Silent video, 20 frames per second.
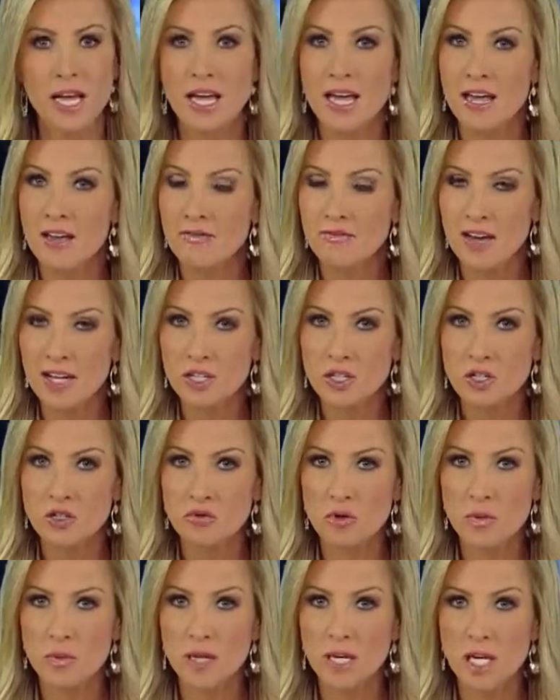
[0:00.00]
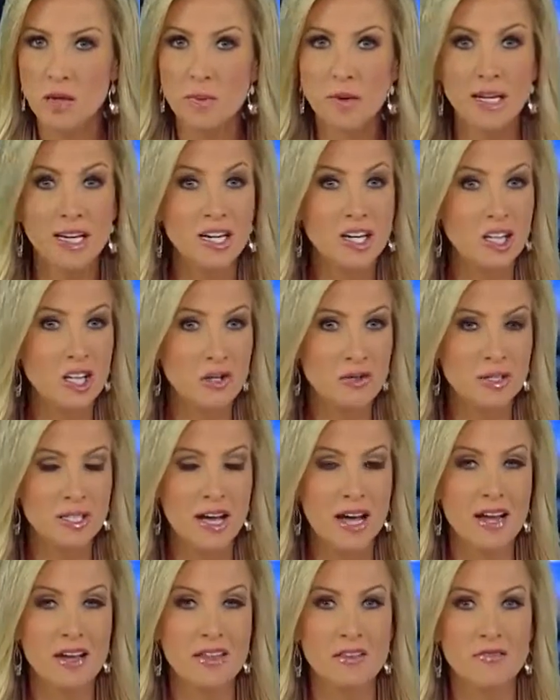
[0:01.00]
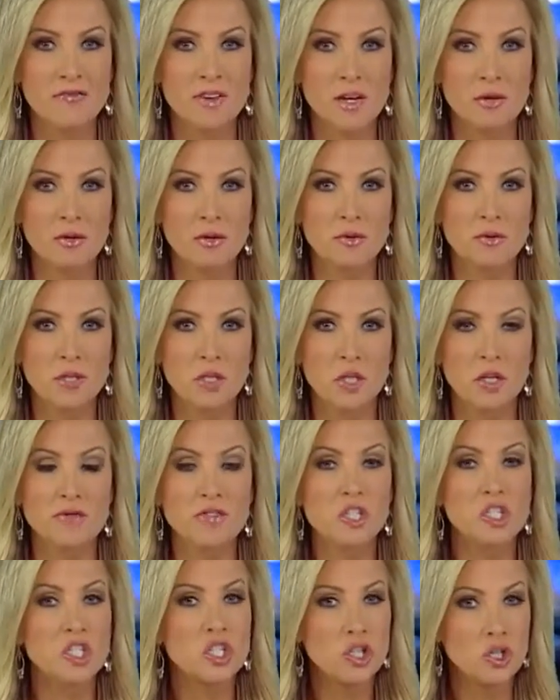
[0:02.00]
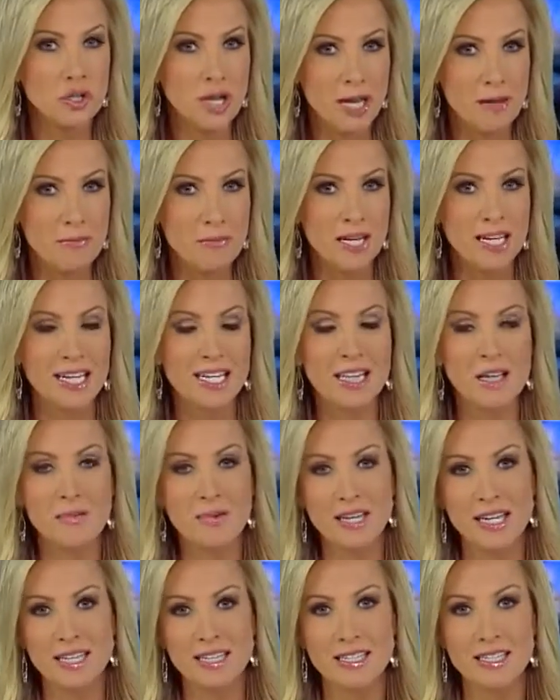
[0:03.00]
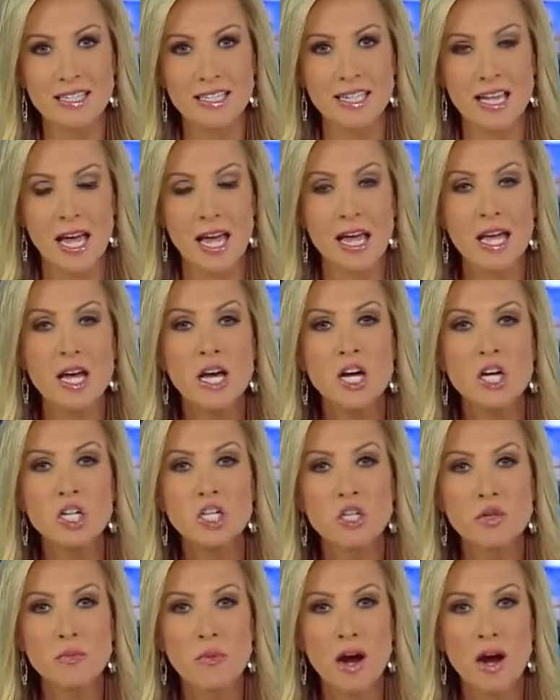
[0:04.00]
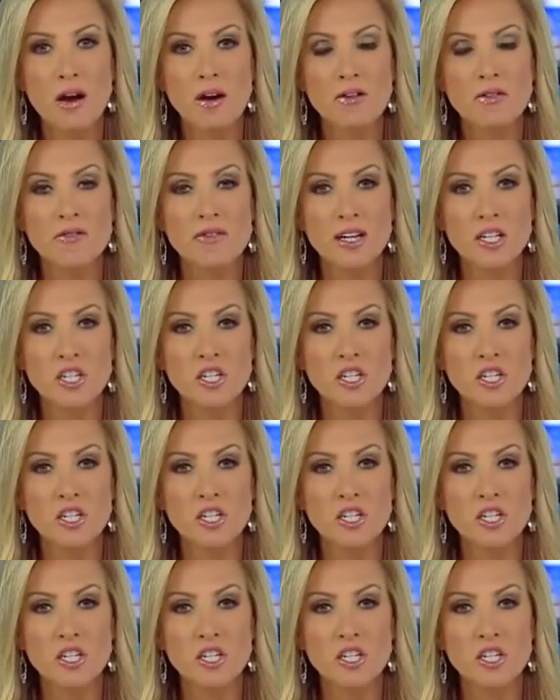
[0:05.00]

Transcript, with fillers: Investors will be keeping a close eye on the Federal Reserve's two-day meeting that begins today. Tomorrow, Fed